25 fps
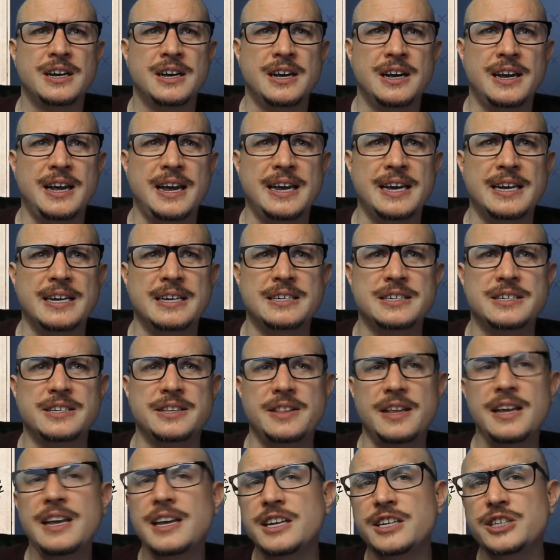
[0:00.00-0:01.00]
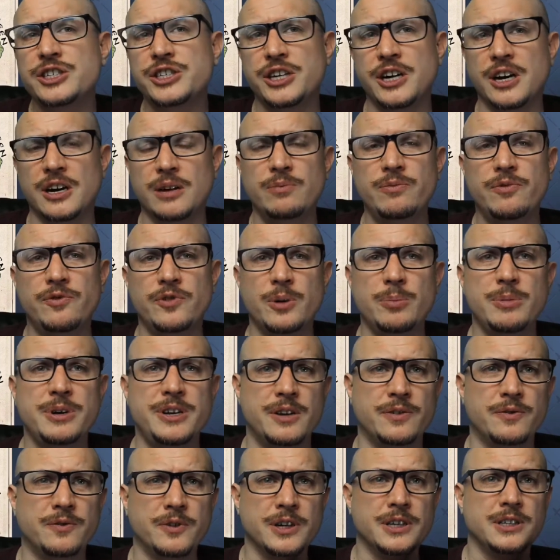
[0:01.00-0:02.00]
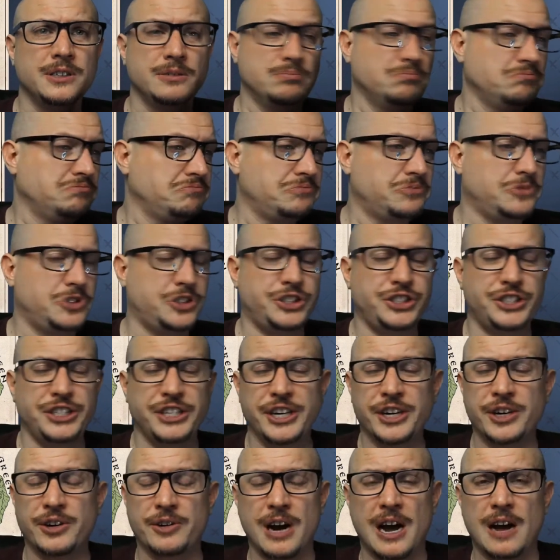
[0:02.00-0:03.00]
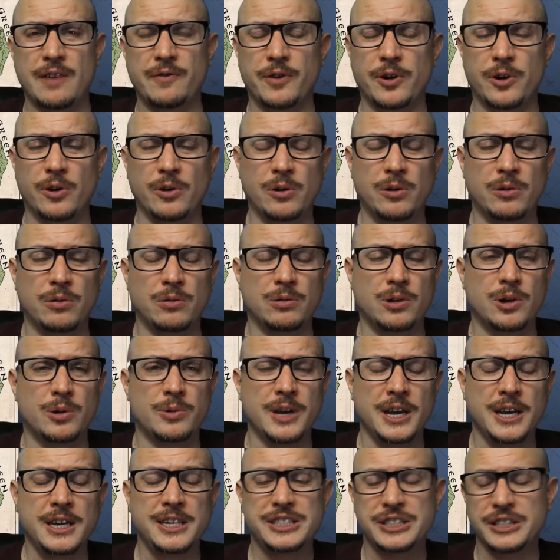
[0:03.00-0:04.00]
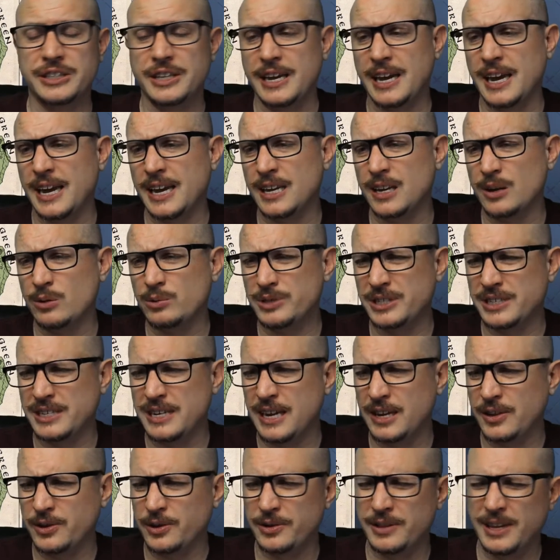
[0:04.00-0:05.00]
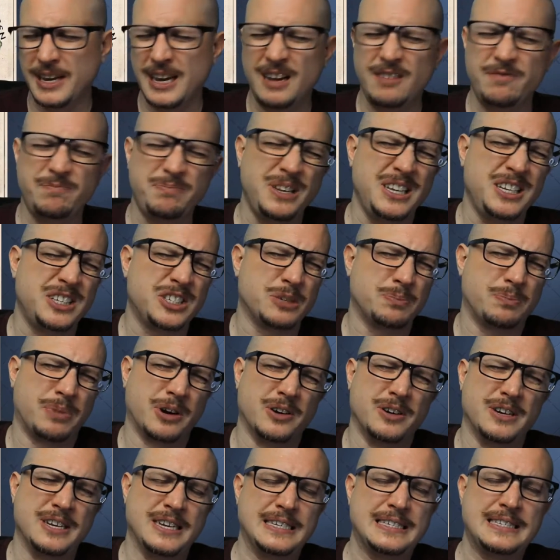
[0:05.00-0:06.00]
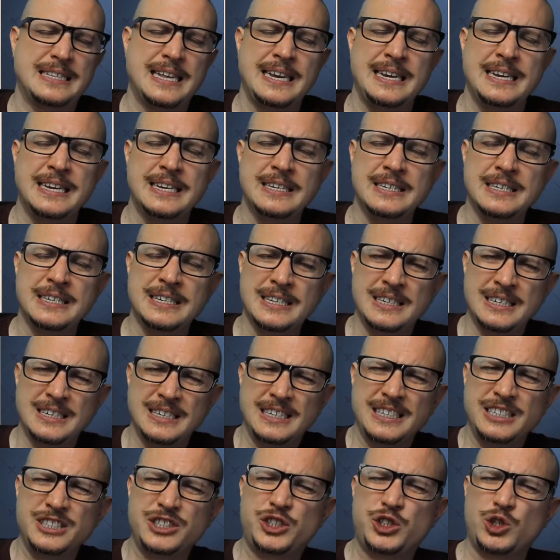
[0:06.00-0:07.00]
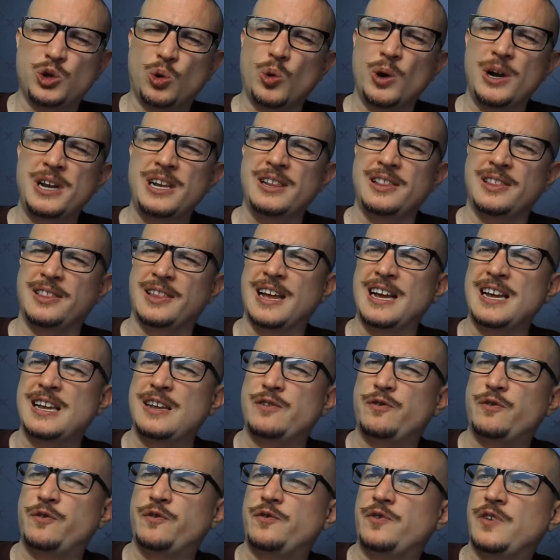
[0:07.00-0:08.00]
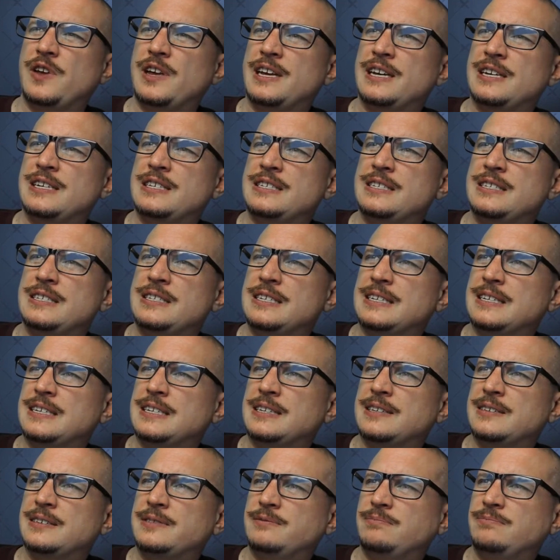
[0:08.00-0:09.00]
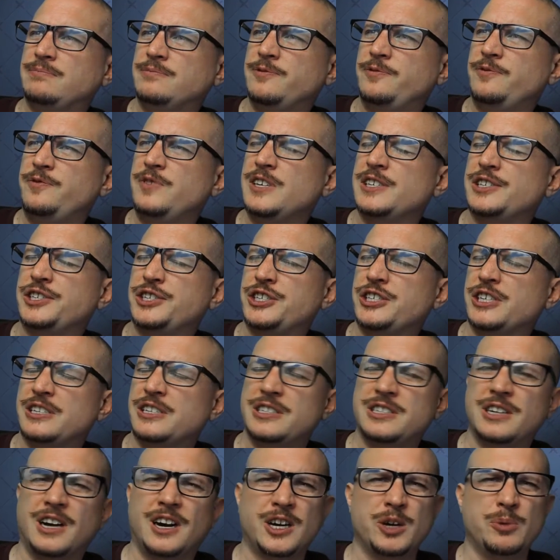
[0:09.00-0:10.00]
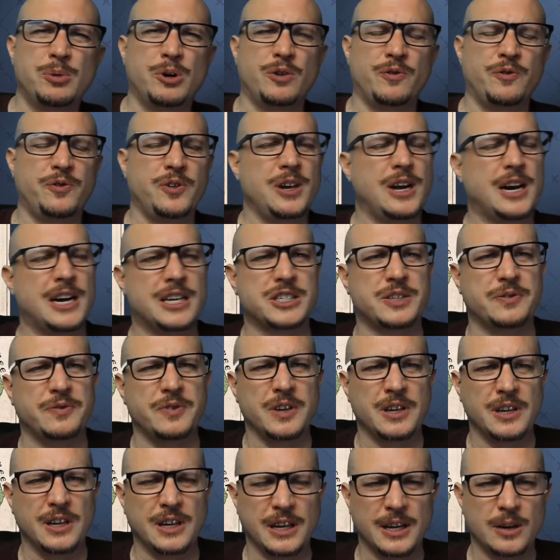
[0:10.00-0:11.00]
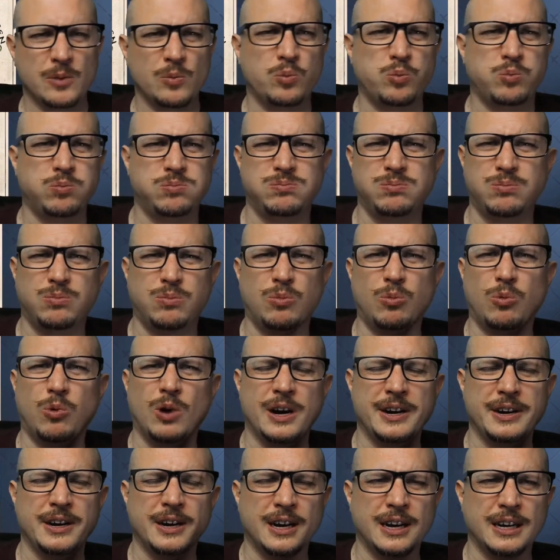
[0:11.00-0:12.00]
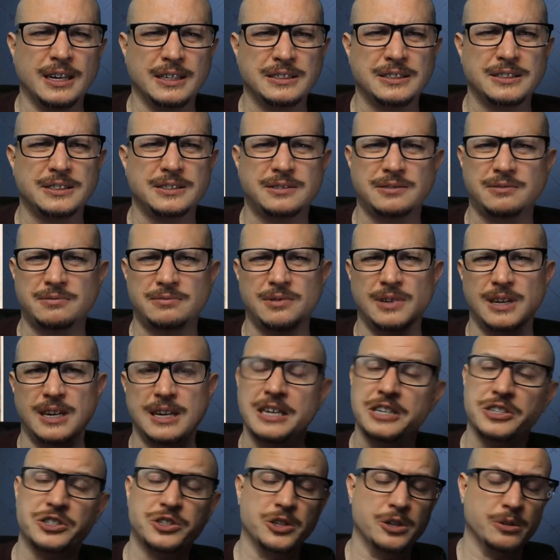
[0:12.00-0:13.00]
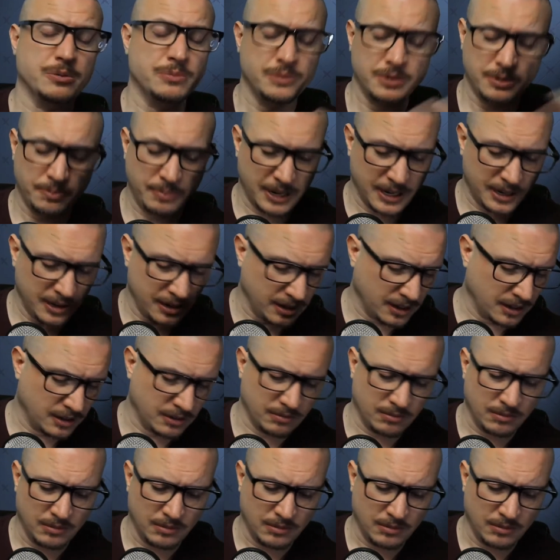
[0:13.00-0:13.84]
and they each come from a different geographical location. They hang out together, they have pizza parties, they enjoy life and fish and talk about philosophy and whatnot, I assume, depending on